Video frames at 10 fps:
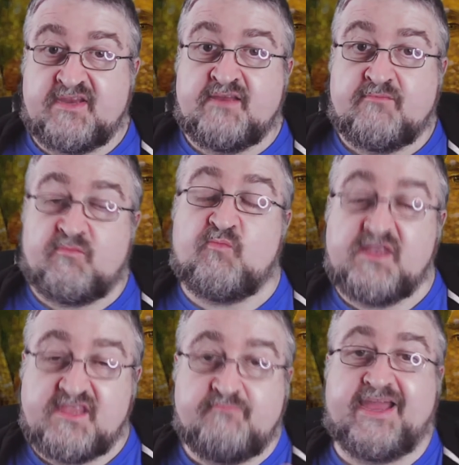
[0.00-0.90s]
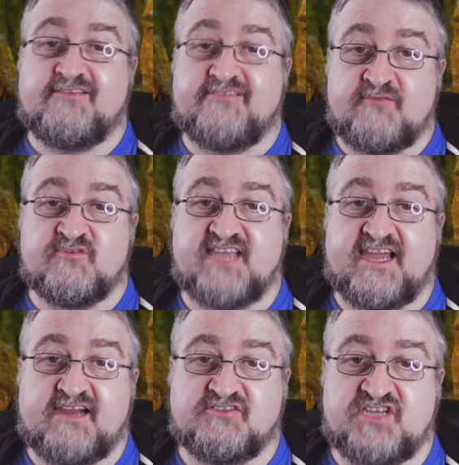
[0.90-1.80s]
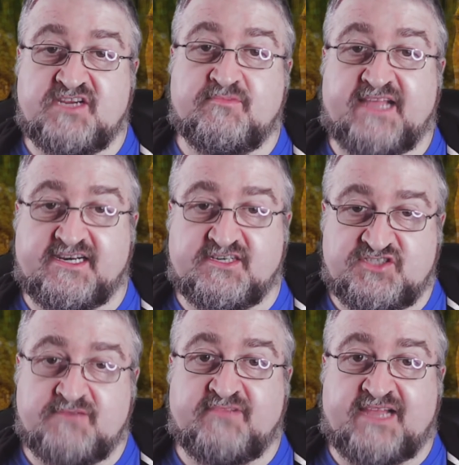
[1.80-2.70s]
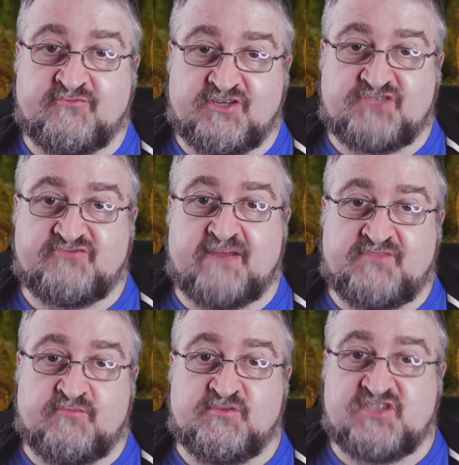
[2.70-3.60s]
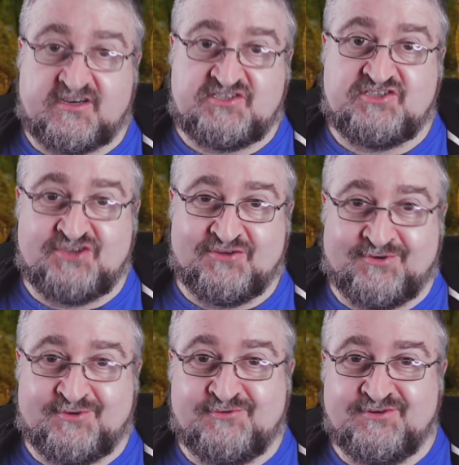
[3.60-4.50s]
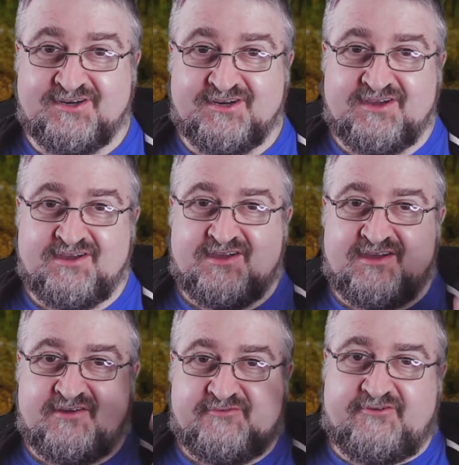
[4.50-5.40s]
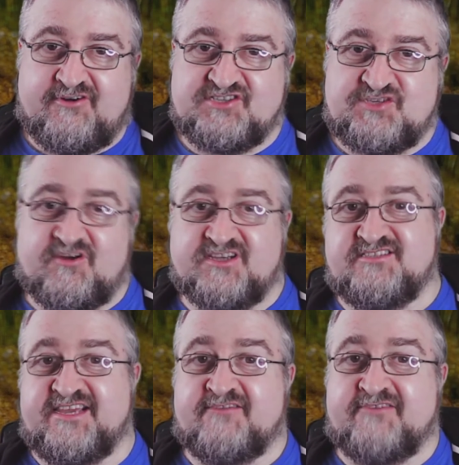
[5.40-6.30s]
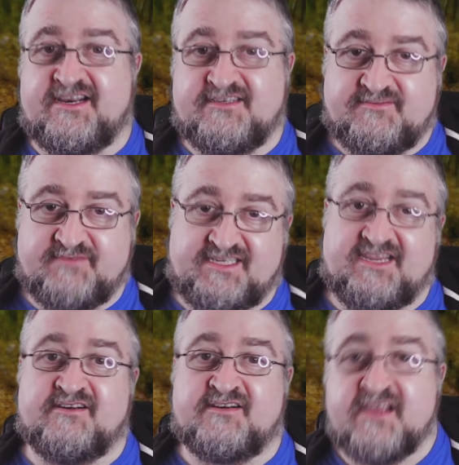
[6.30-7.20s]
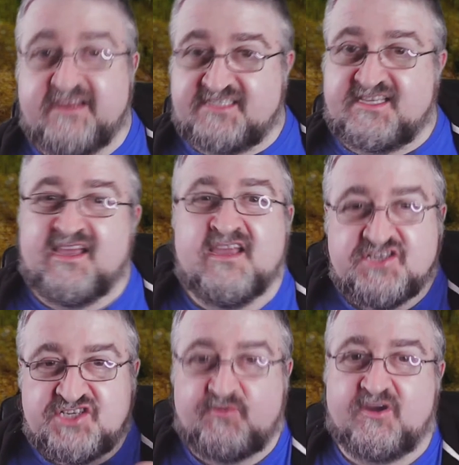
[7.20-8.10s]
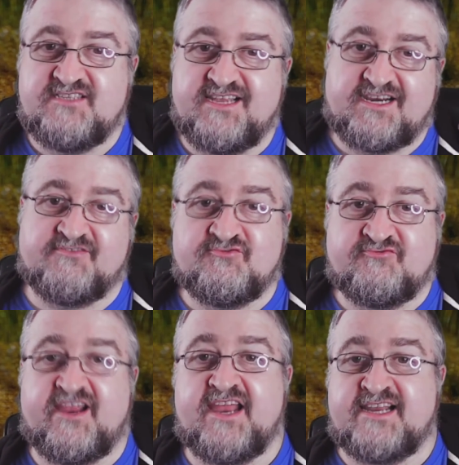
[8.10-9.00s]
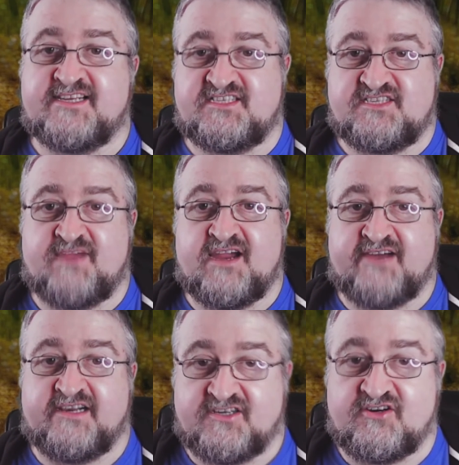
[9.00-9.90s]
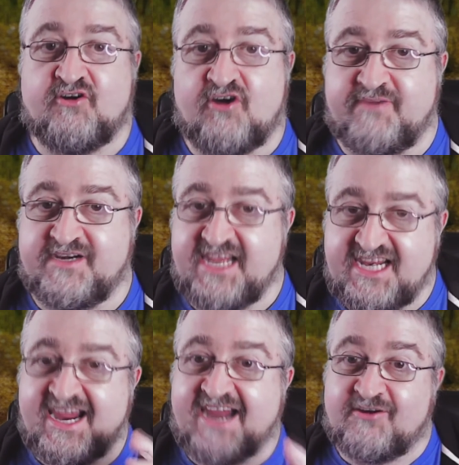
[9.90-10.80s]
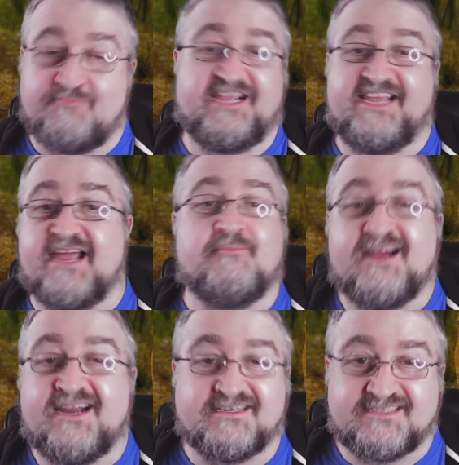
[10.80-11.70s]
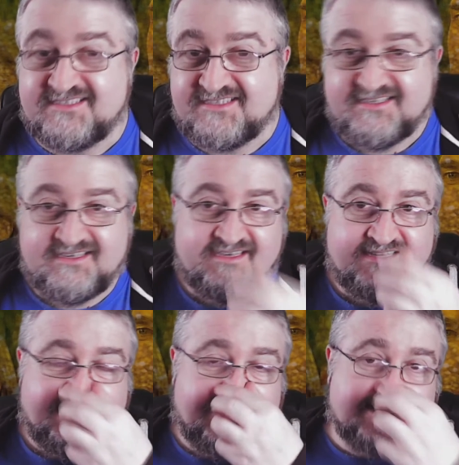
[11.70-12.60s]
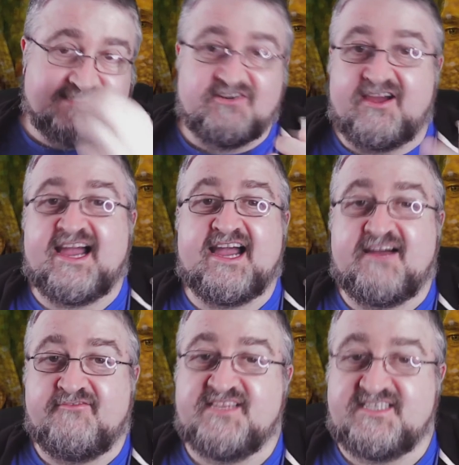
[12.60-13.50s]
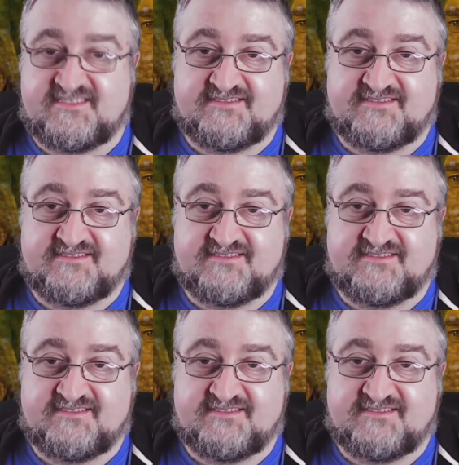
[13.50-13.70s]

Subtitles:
of the big things was they had Shane Black, and Shane Black wrote a script that was unsuitable for Schwarzenegger and McTiernan. Because Schwarzenegger was written as a smart aleck cop, and he cannot play that part. He does not have this.